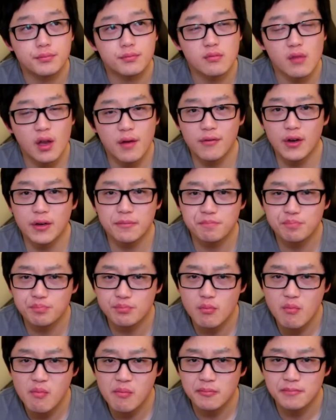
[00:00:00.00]
In fact,
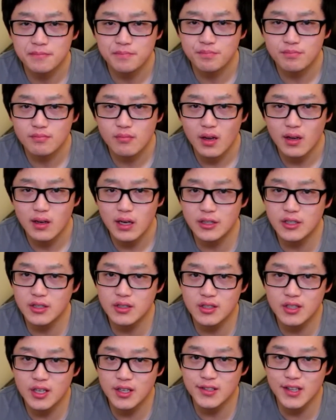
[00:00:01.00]
it doesn't
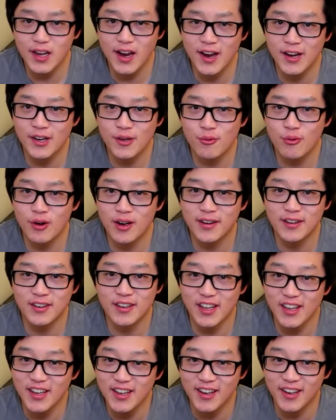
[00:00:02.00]
taste anywhere
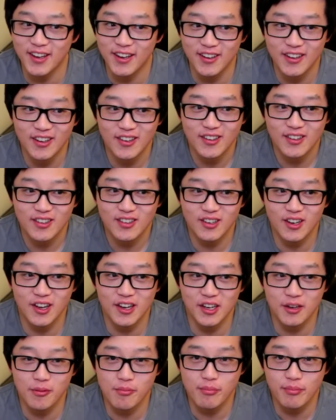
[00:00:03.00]
near like
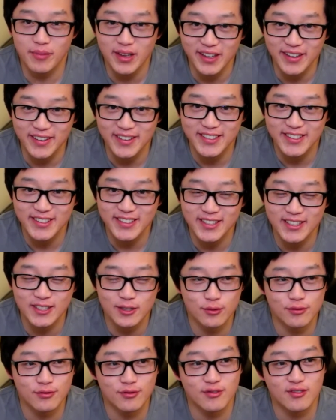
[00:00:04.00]
meat. It's
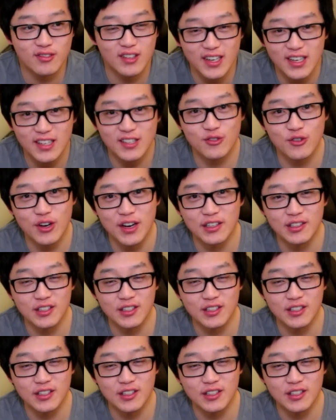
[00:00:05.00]
really strange.